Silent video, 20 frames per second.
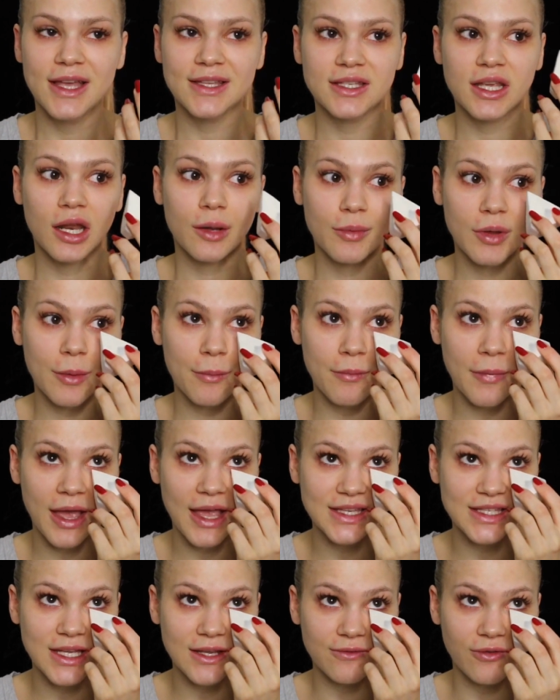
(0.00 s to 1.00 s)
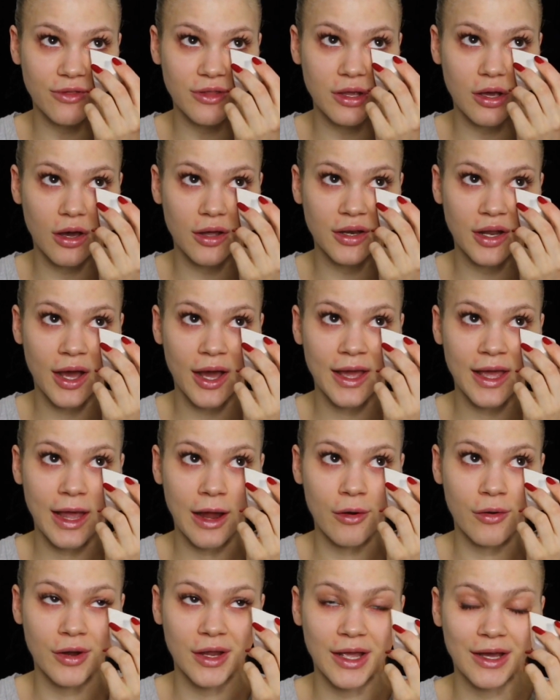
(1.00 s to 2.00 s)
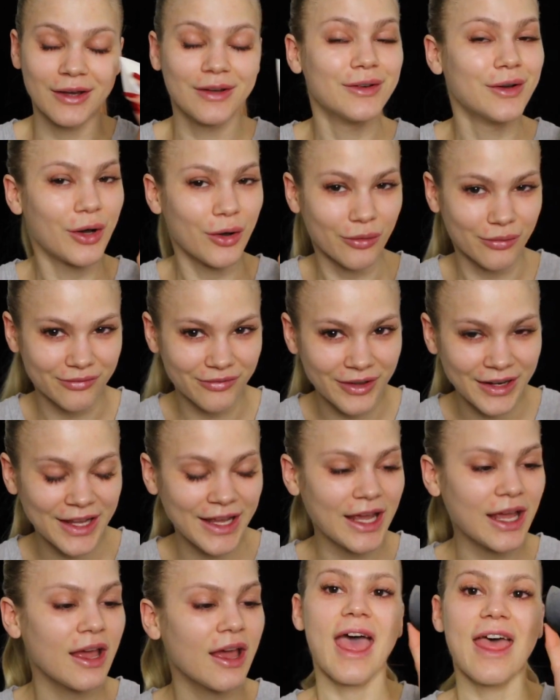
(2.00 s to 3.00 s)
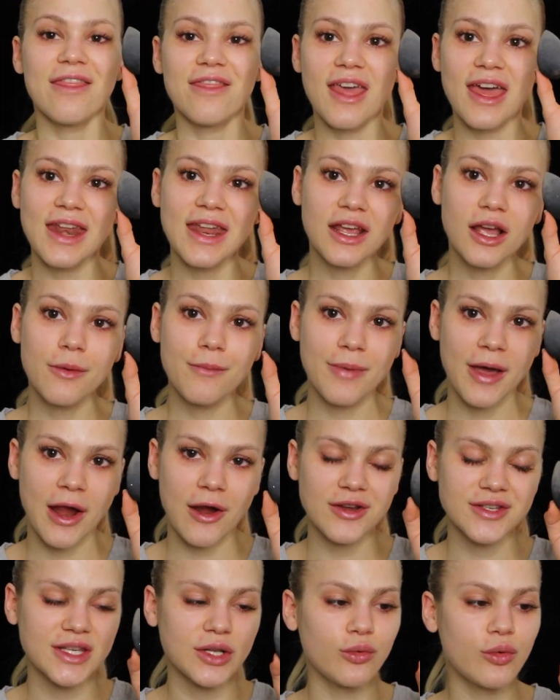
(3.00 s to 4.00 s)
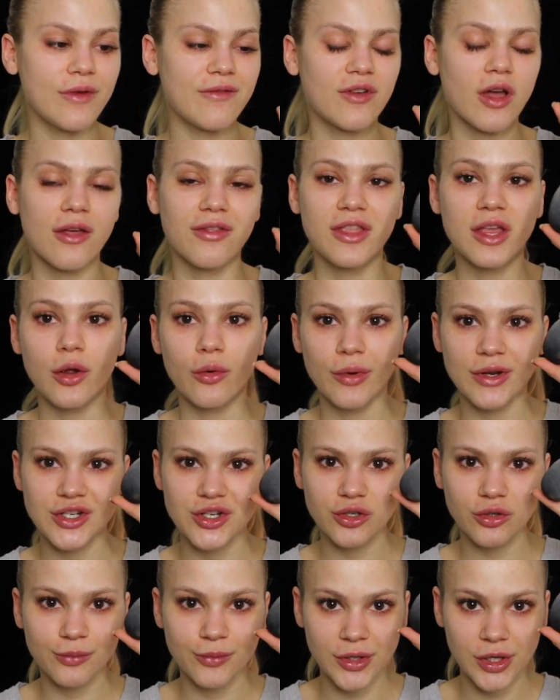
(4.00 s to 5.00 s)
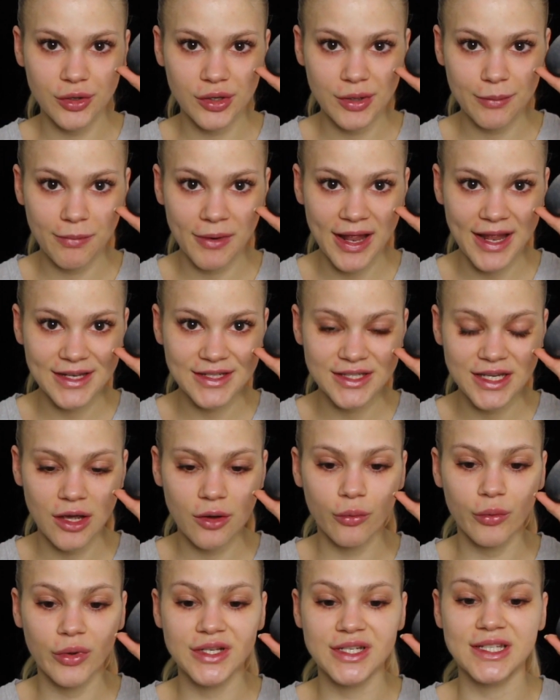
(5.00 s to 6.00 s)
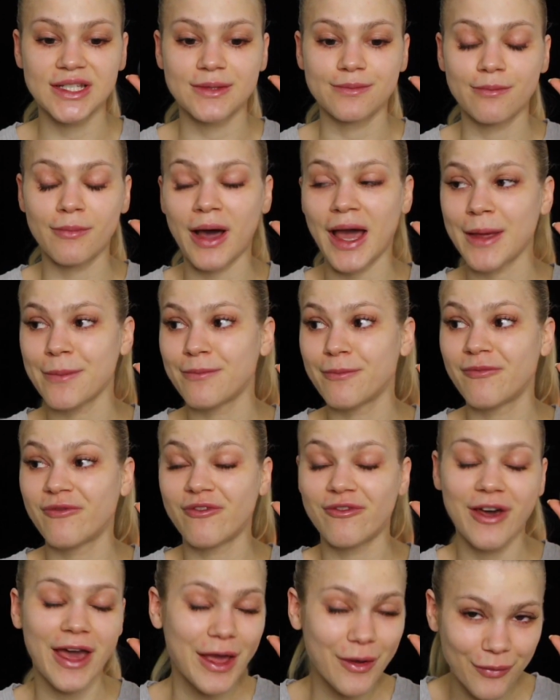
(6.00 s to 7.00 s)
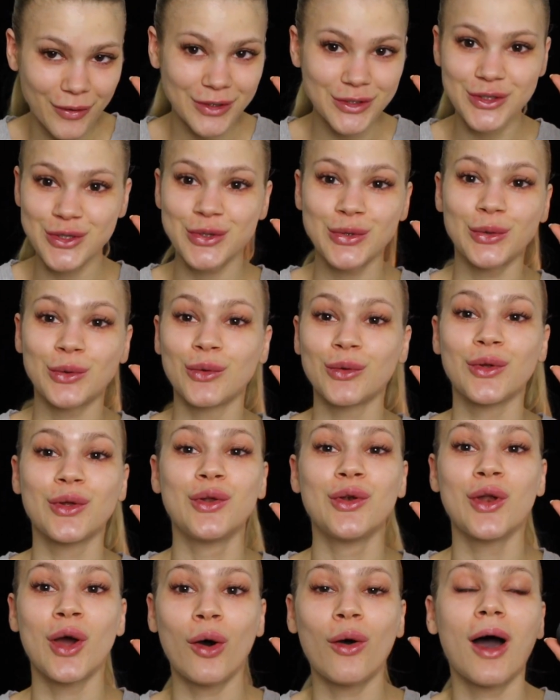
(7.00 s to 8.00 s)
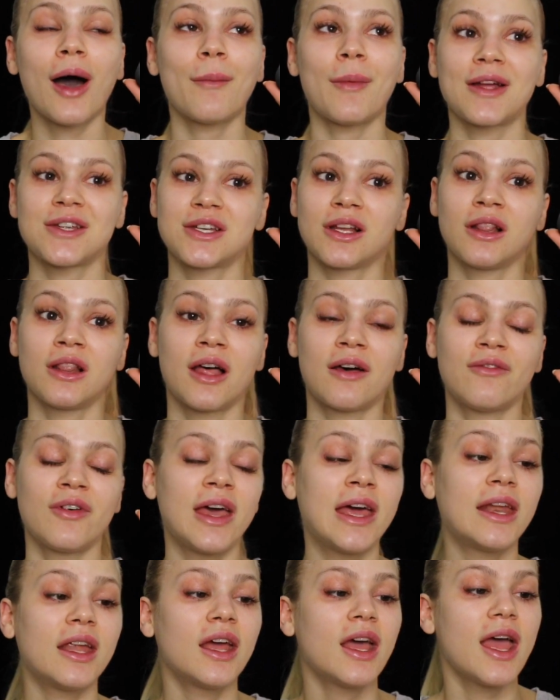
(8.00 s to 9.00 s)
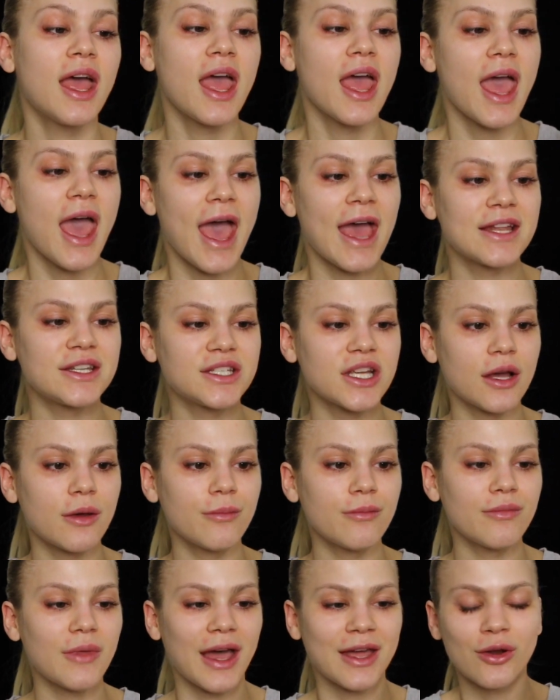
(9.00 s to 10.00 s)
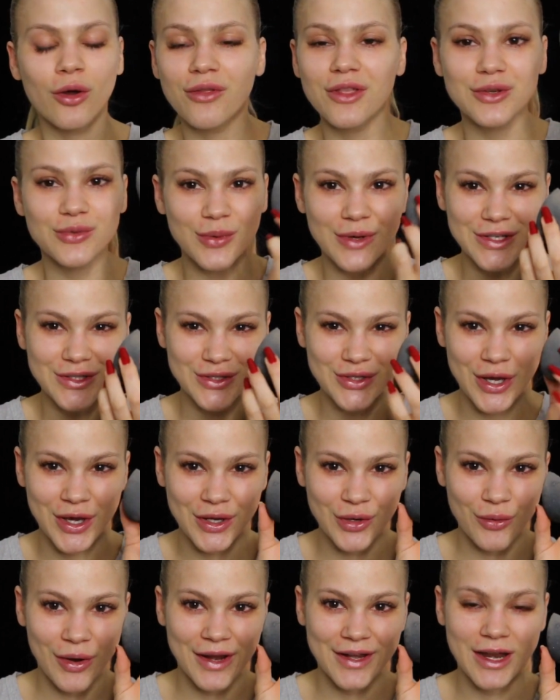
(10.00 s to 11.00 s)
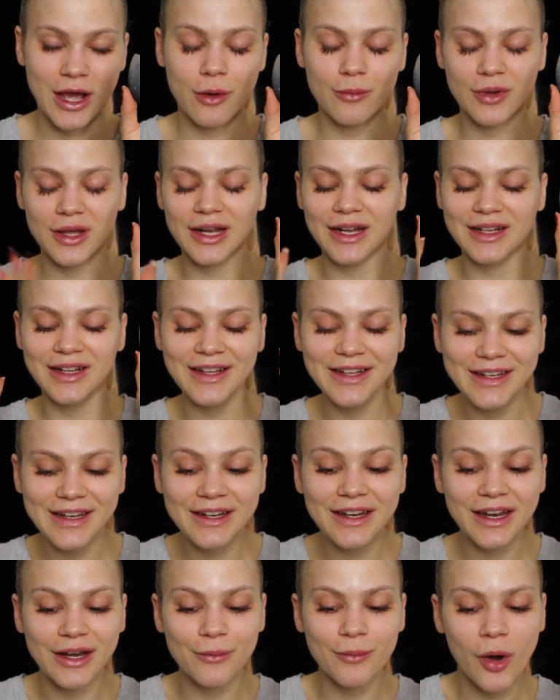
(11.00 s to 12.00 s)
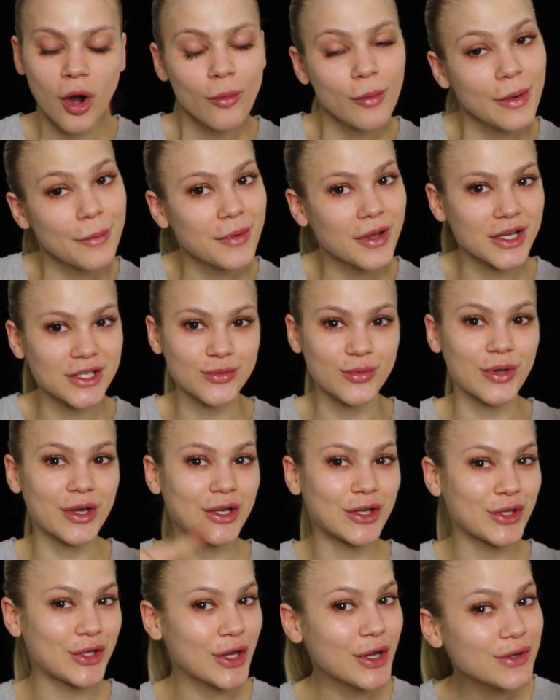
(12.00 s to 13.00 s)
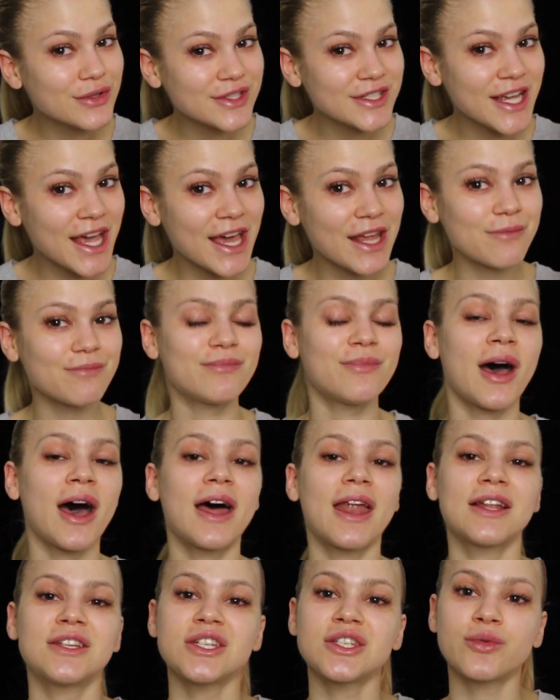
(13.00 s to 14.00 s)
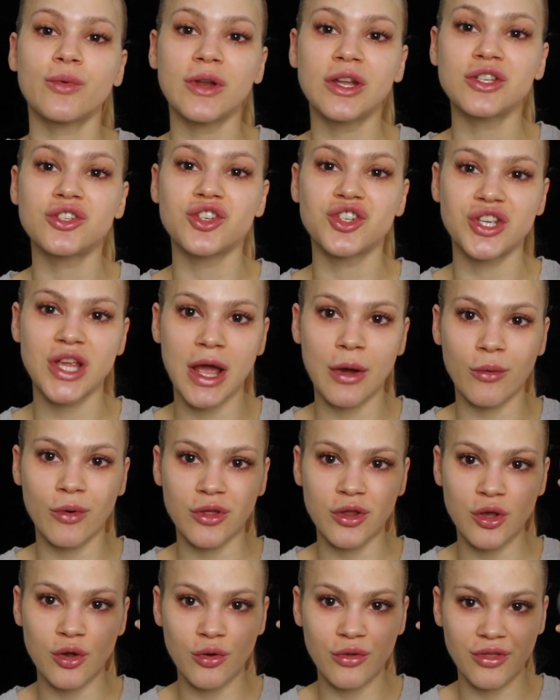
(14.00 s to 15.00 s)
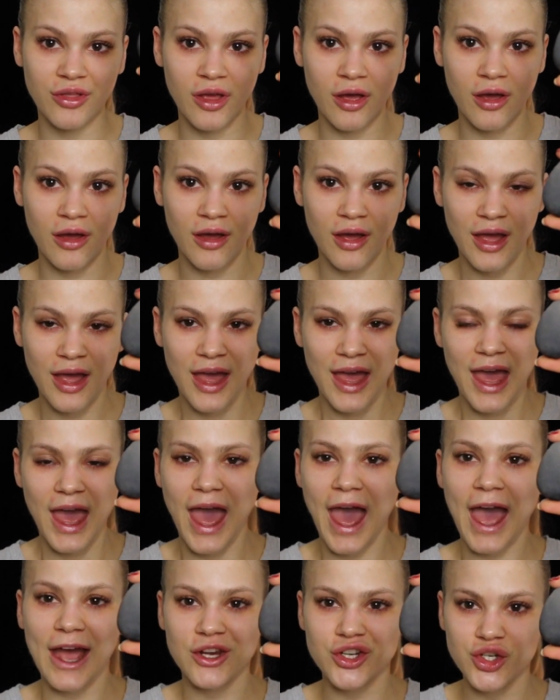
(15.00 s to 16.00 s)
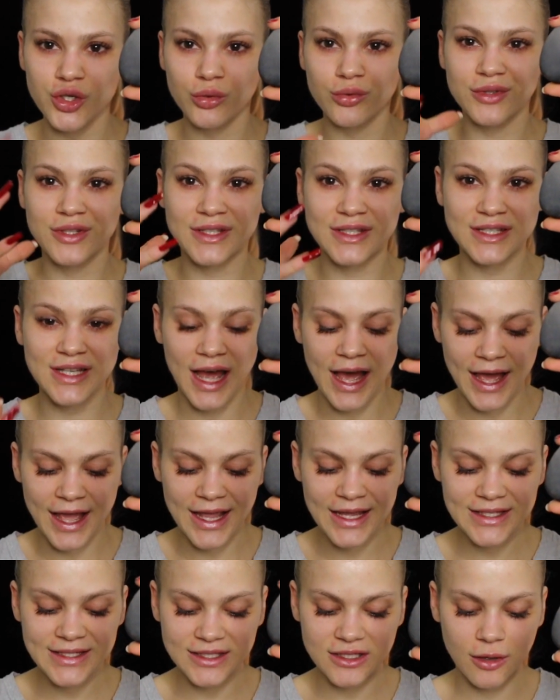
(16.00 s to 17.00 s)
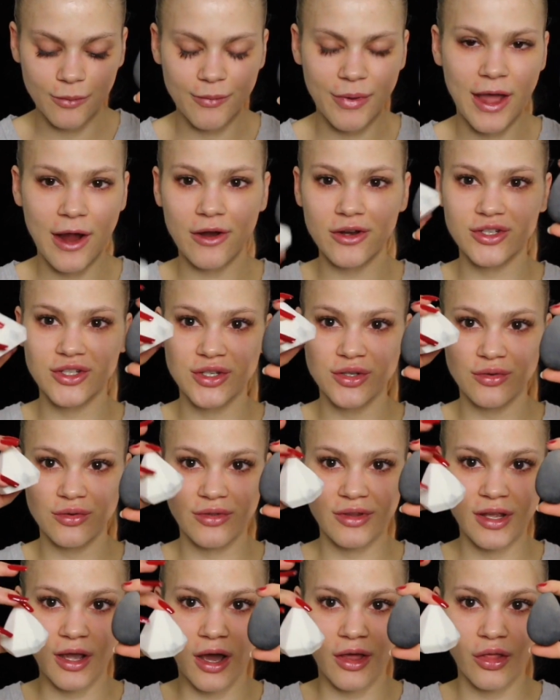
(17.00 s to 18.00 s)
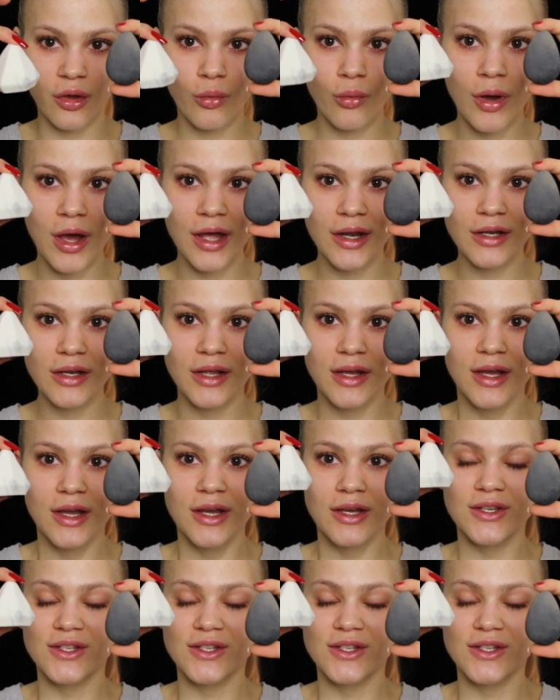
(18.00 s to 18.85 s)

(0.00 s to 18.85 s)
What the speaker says: It's gonna be amazing for the under eye area, hopefully. And then in comparison, we've got the original Beautyblender, which is my favorite tool. You know how much I love it. And I know this one is dirty right now. I'm gonna clean it in a moment because we're gonna use it, but I just wanted to share with you the actual size compared to the other one.